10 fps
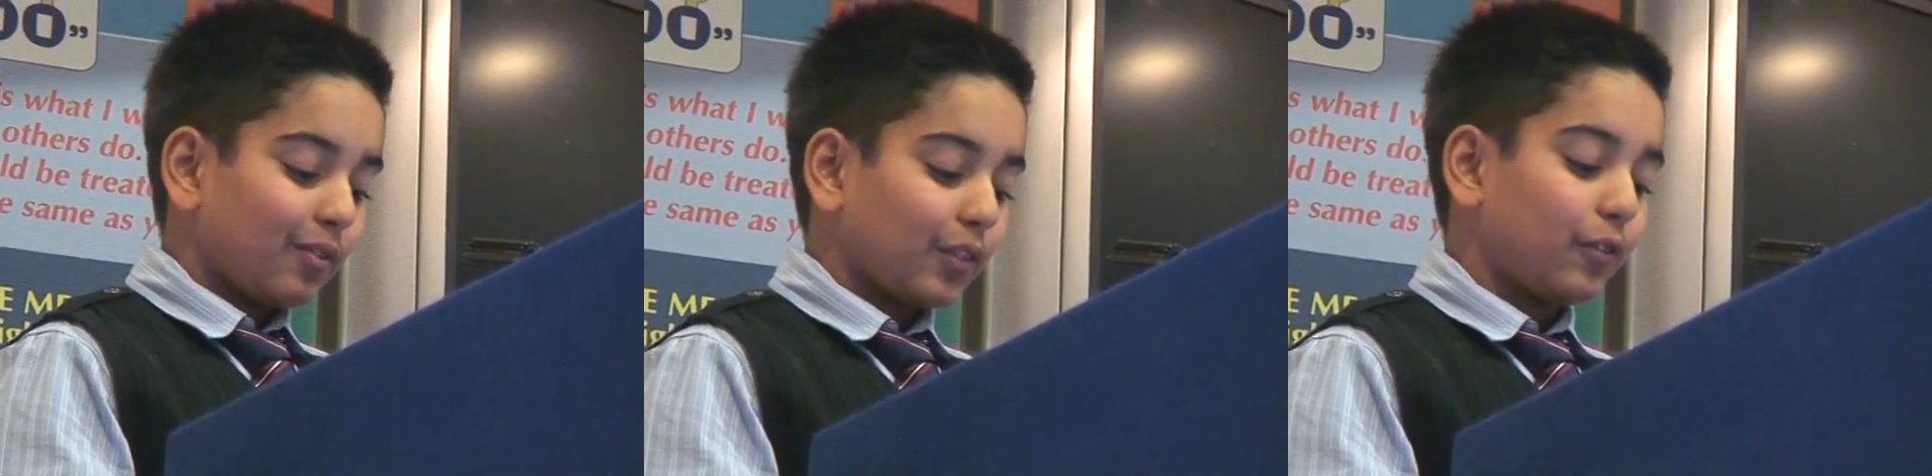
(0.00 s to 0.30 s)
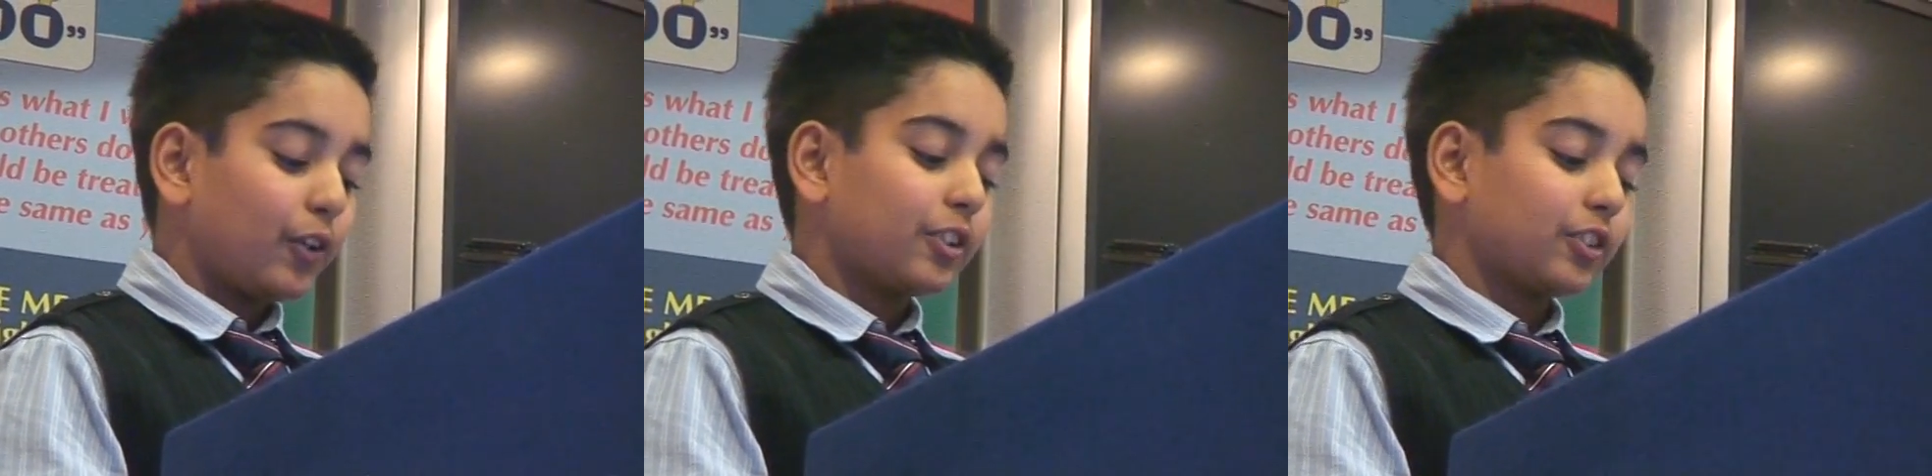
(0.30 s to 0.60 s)
For
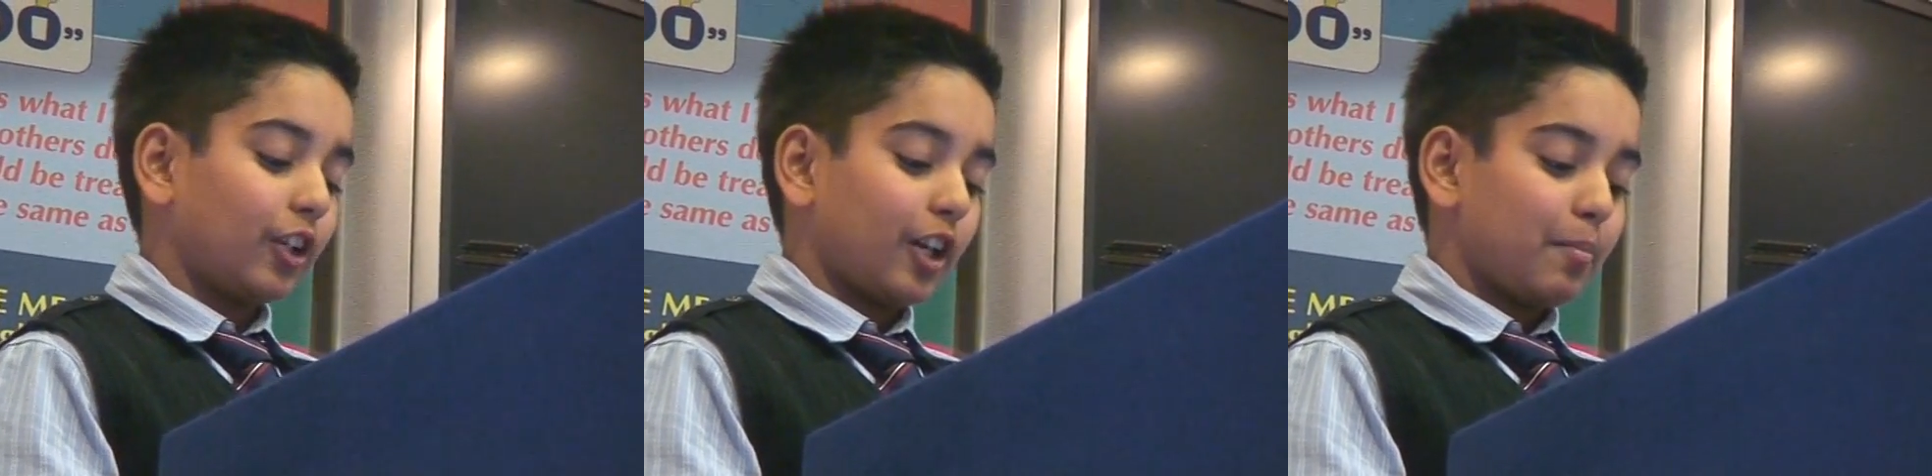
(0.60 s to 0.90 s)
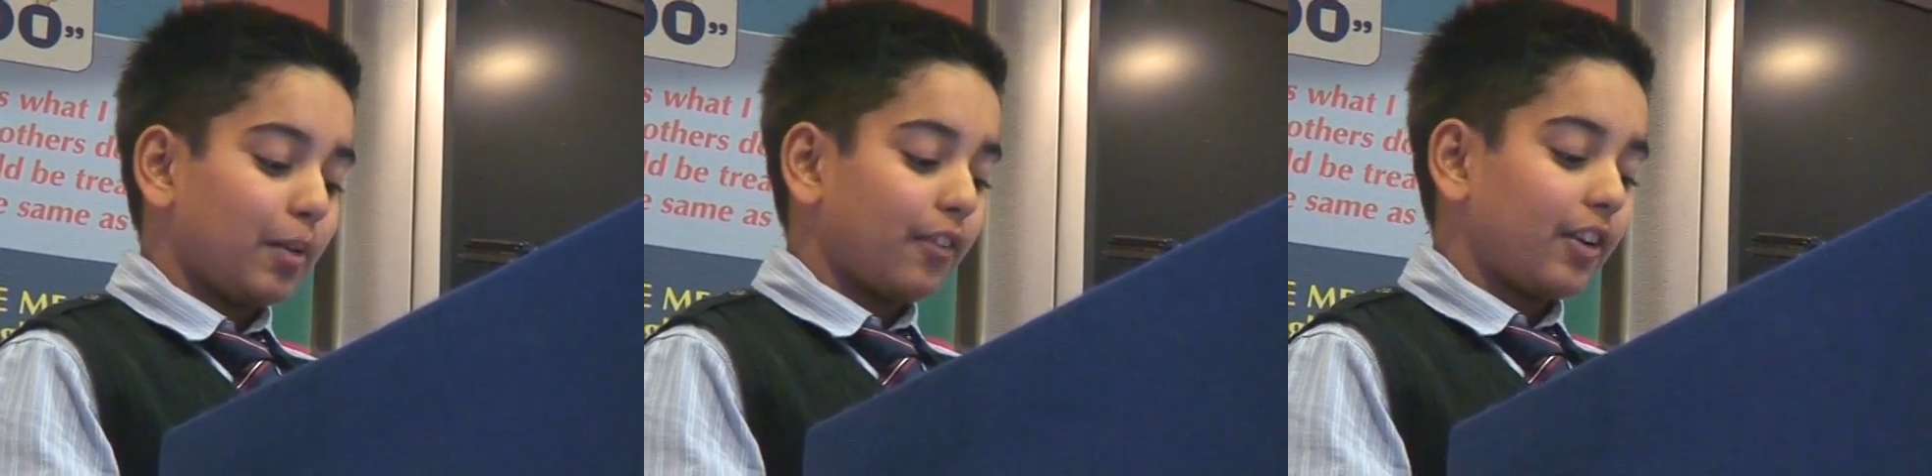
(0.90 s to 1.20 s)
the first
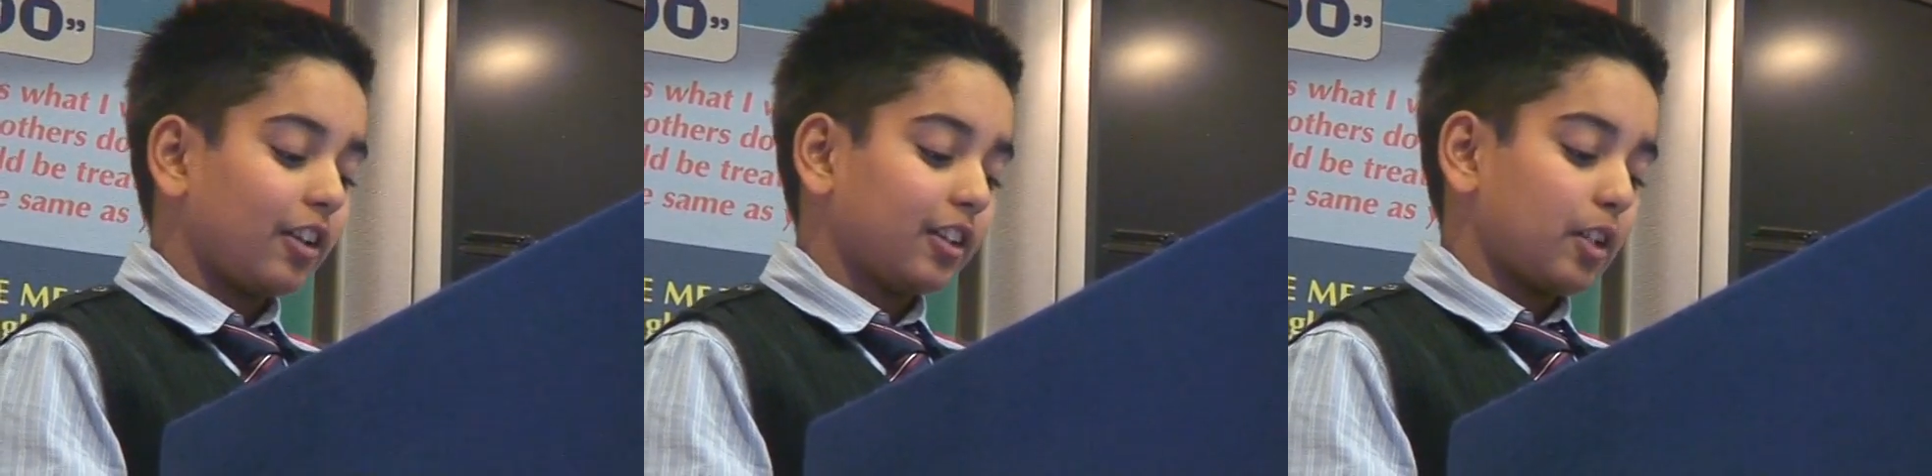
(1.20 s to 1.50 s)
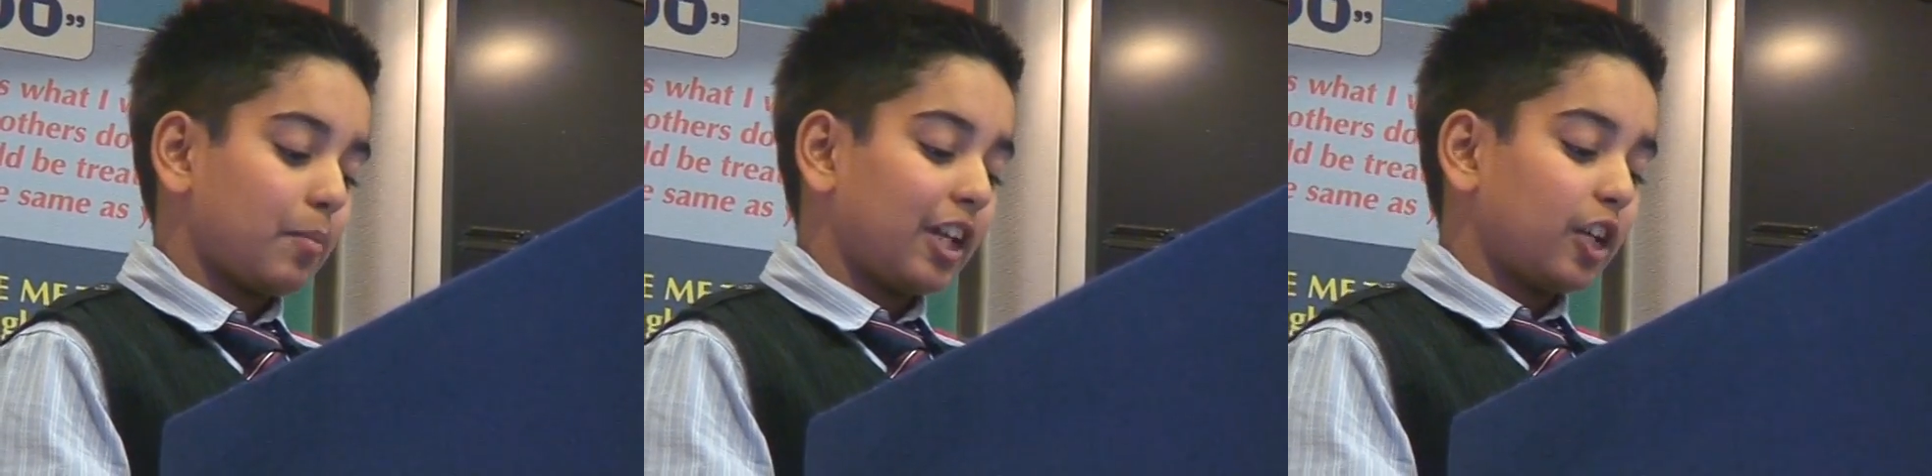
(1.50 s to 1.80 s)
time, I realised
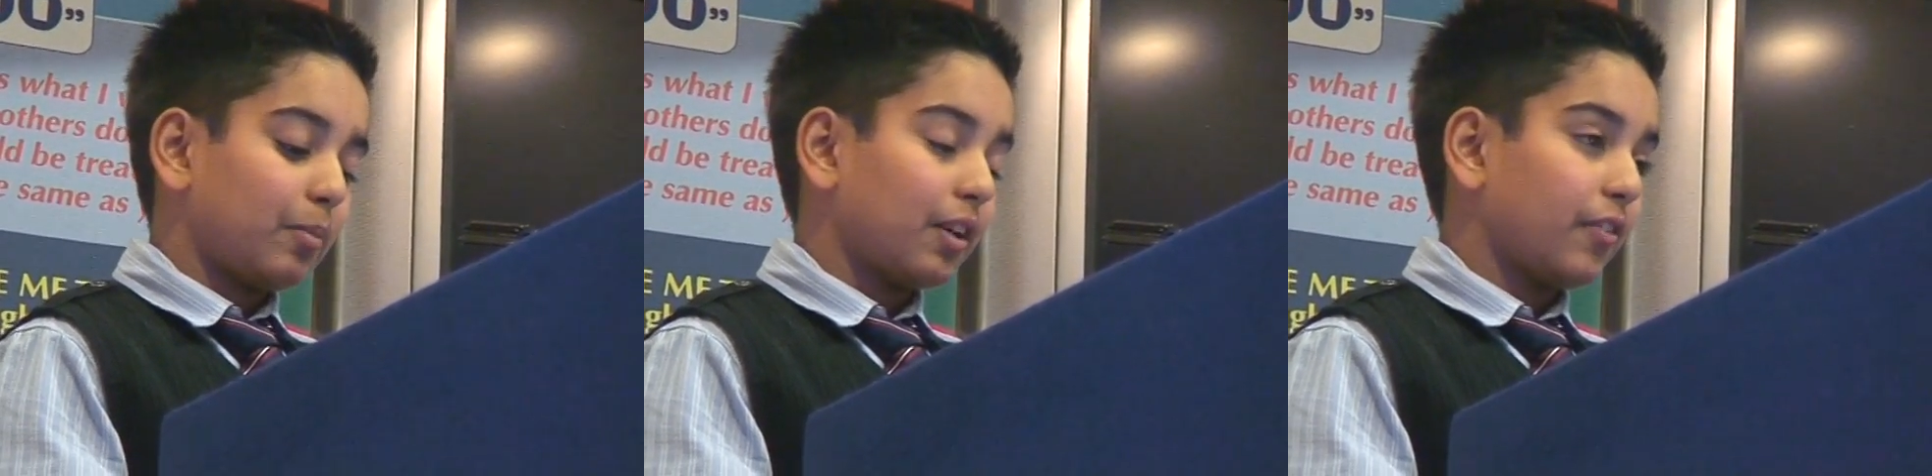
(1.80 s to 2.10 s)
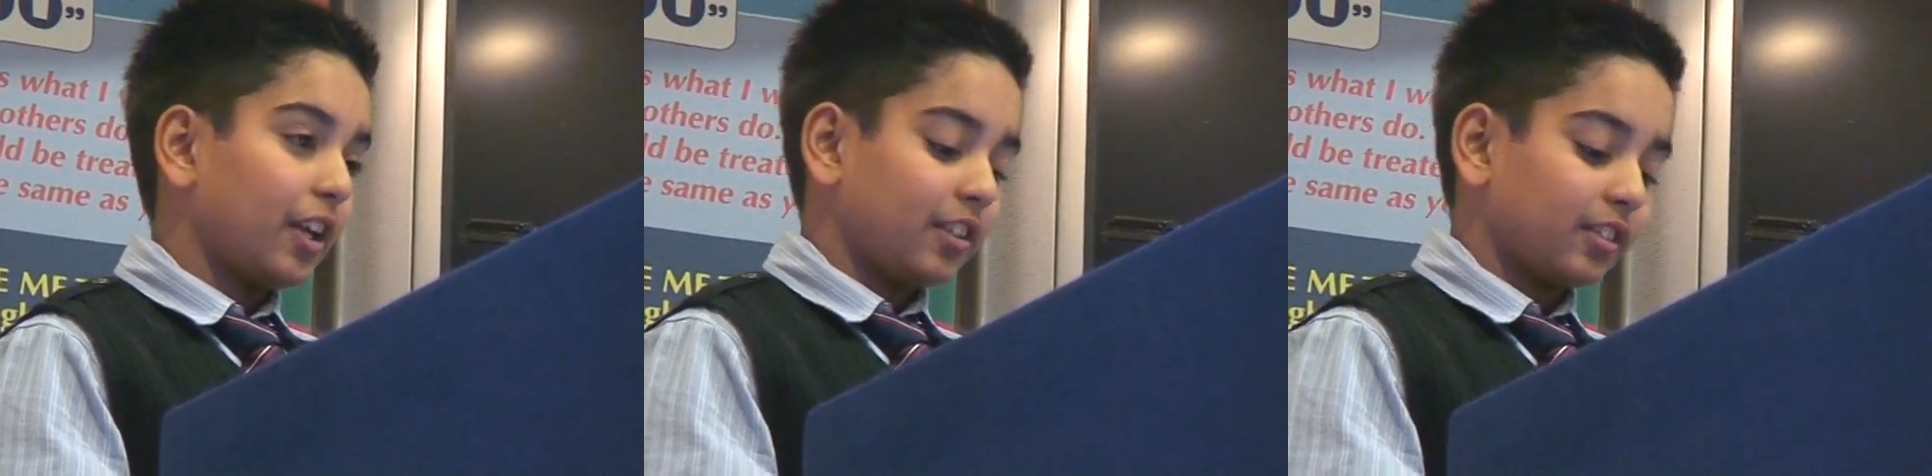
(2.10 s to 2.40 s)
that many of my
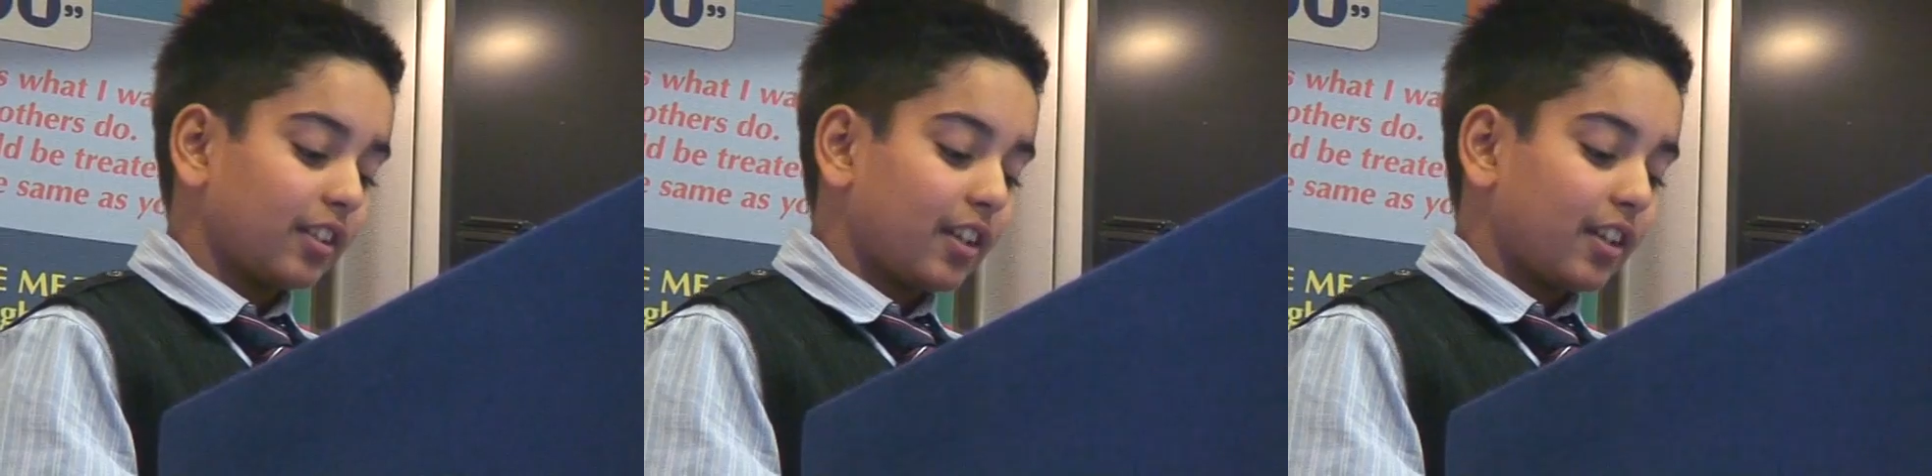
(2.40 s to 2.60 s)
friends